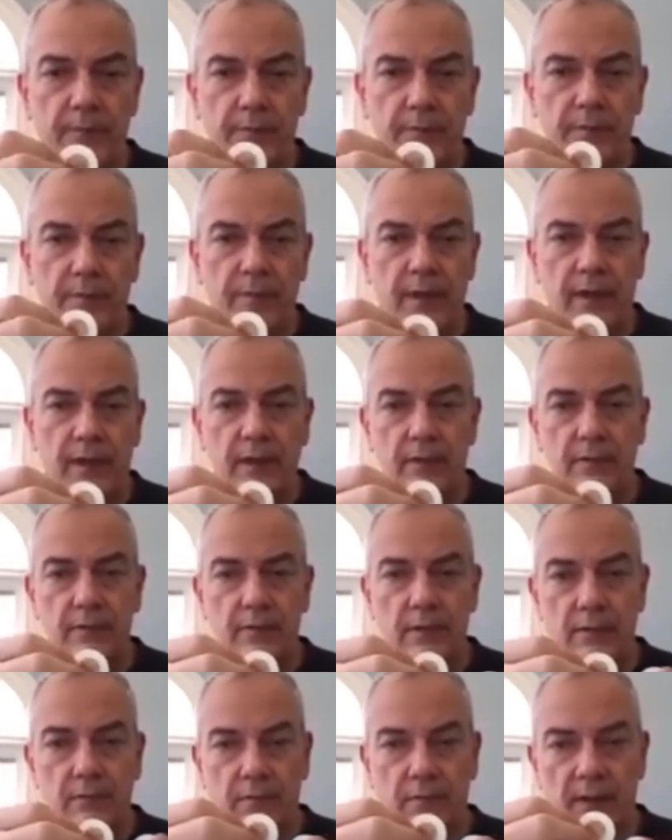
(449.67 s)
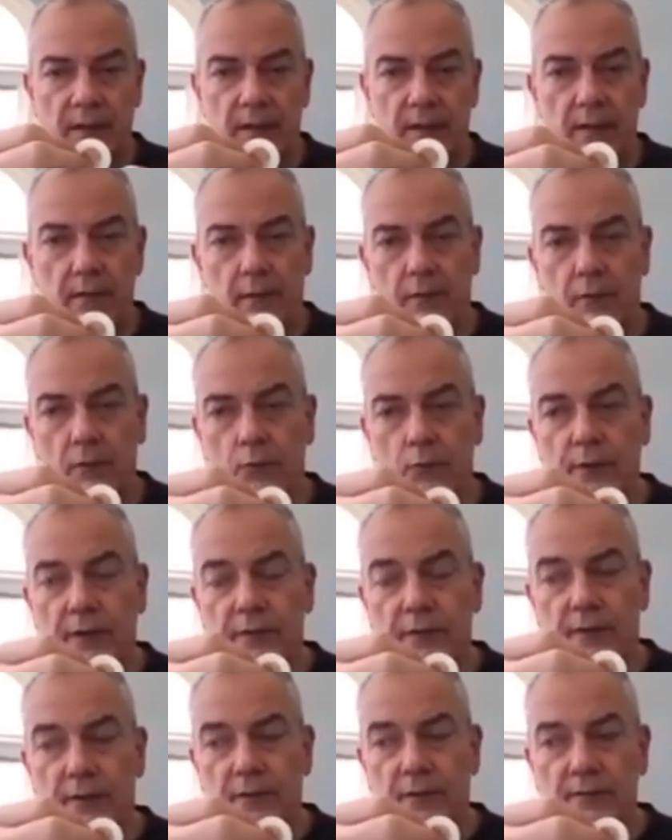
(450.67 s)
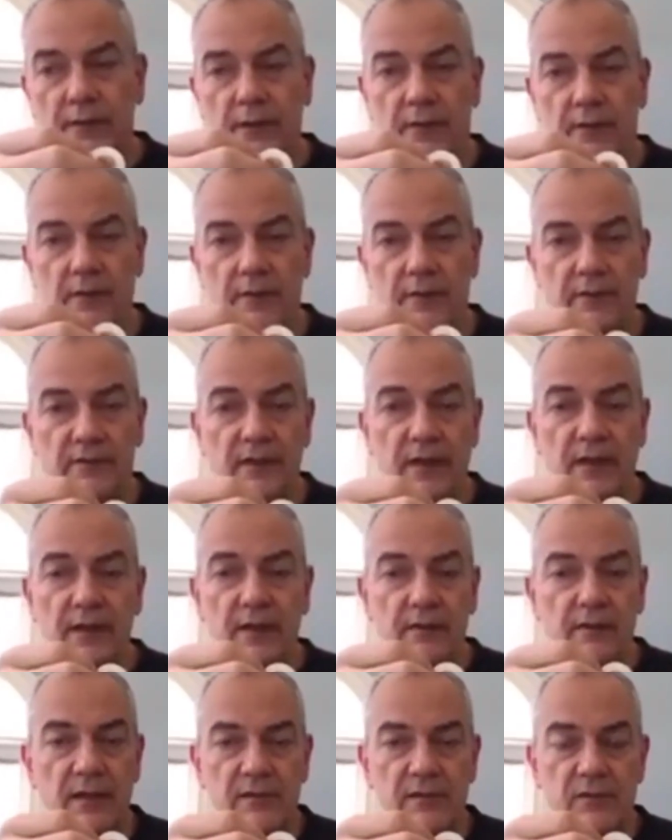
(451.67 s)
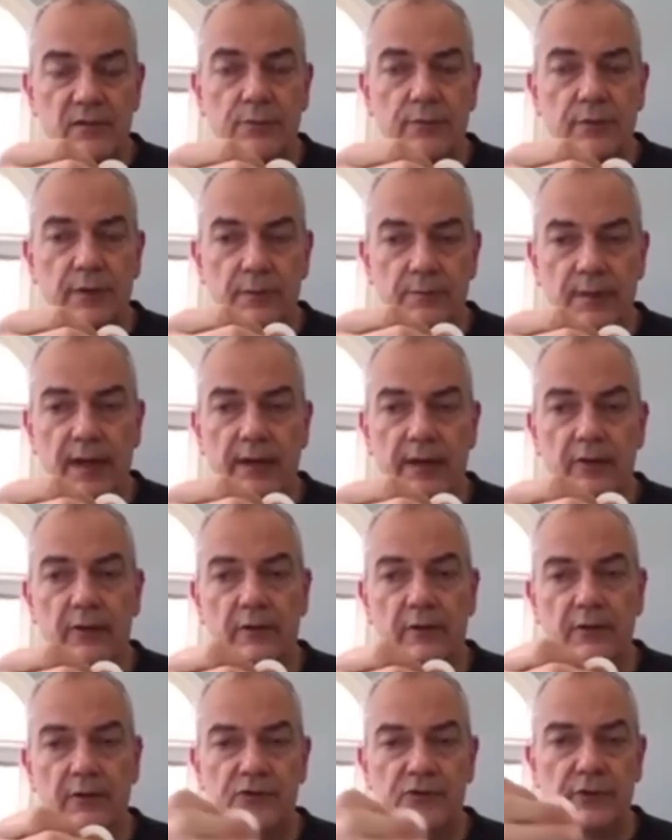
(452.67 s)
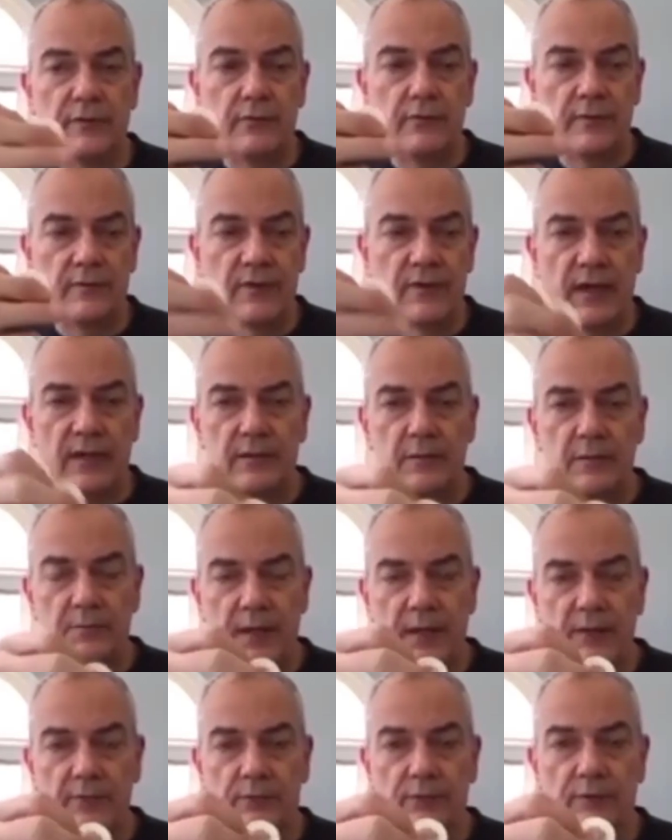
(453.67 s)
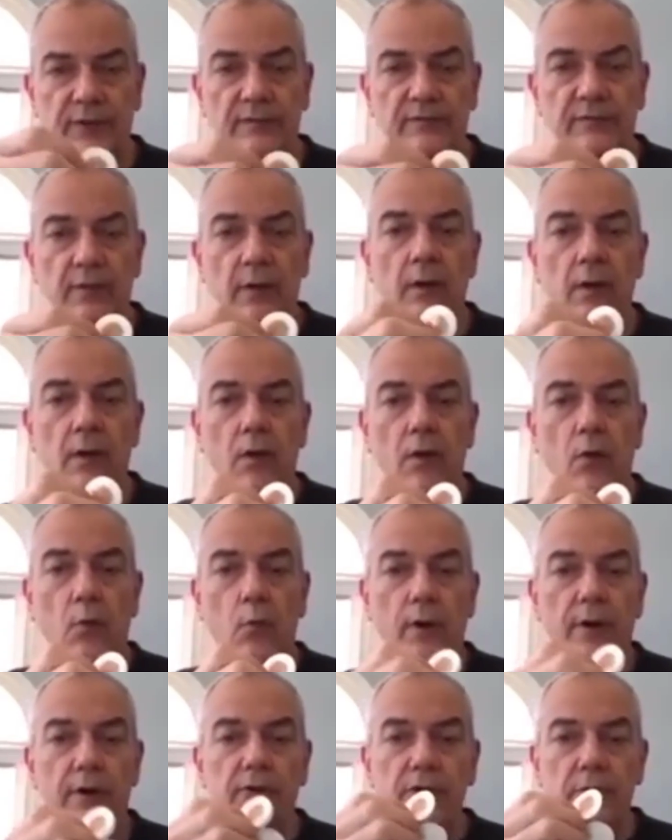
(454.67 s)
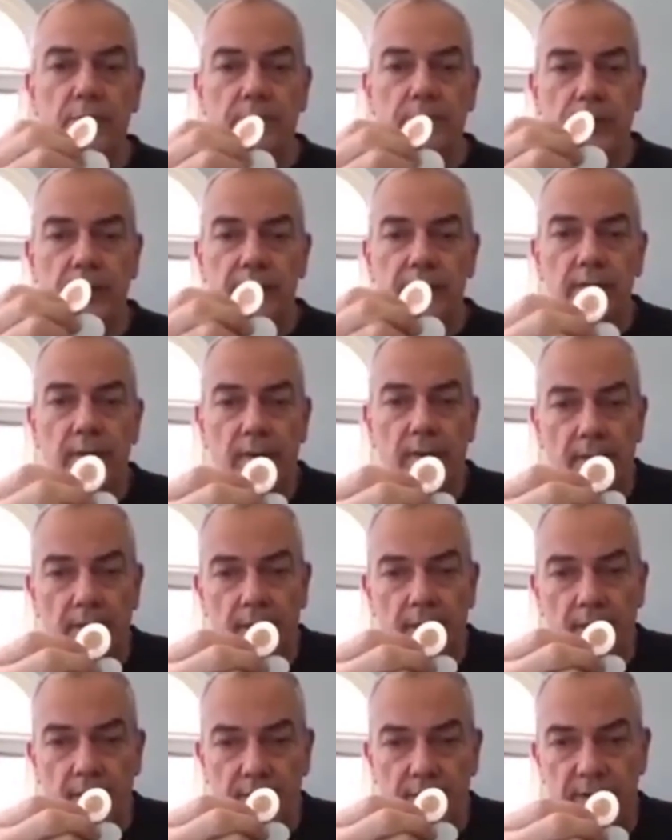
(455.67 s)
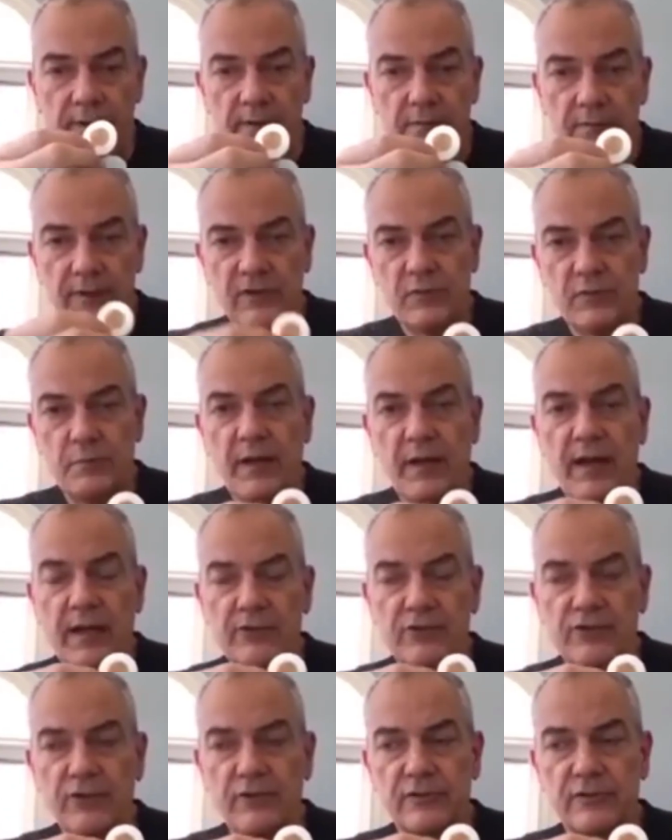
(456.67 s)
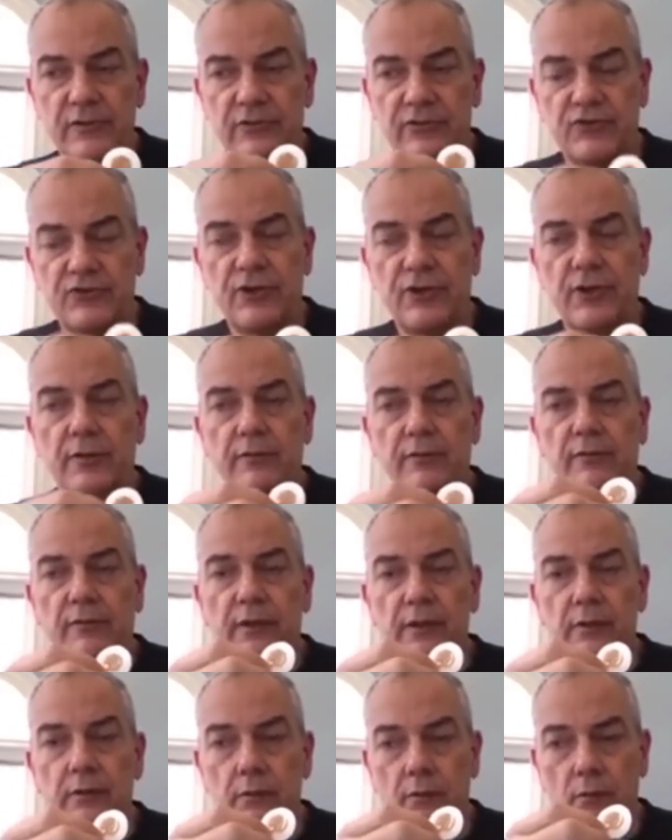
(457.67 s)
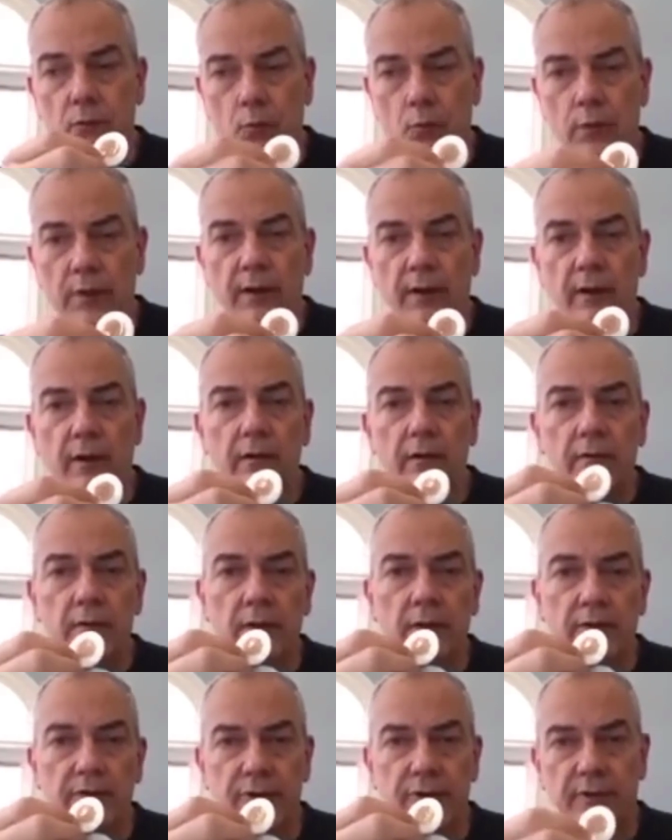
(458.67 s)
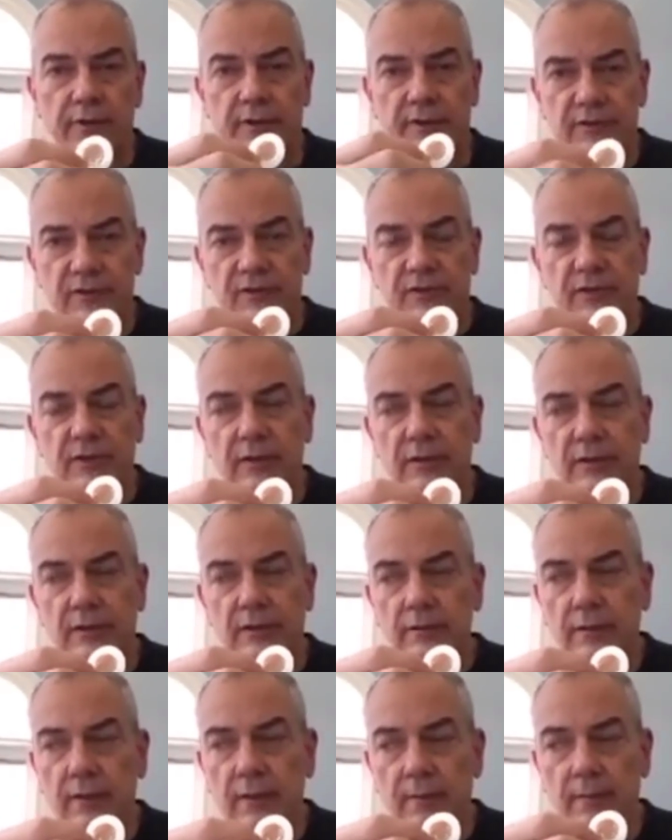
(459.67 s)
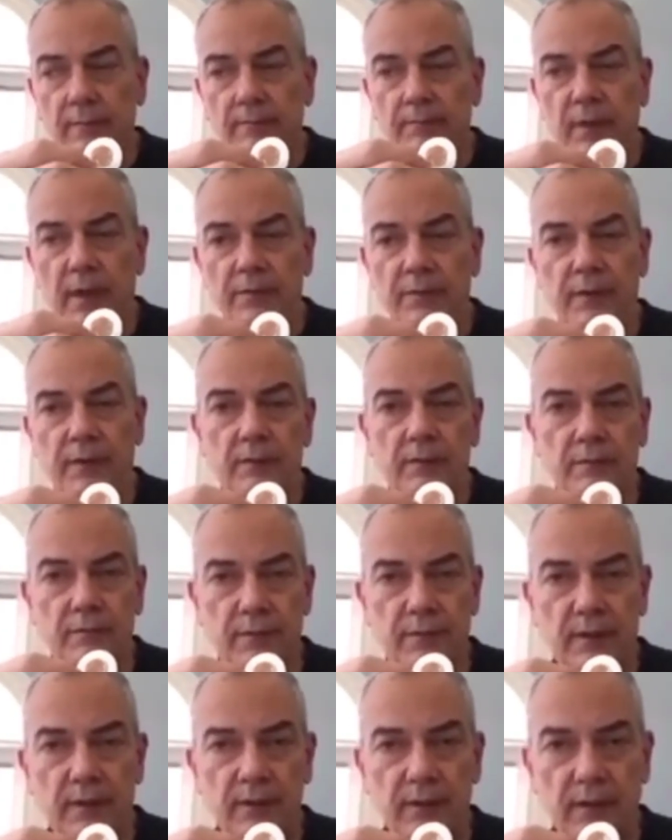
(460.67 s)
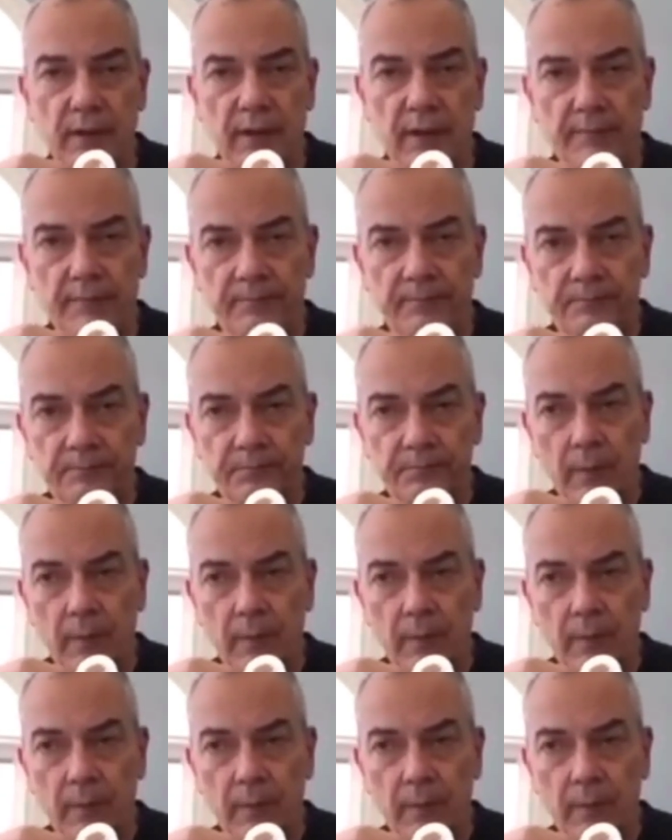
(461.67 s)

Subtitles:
they get a little weaker at the end of the day, it doesn't really matter because you've got the pain relief. Where you put these patches is generally where you're going to see the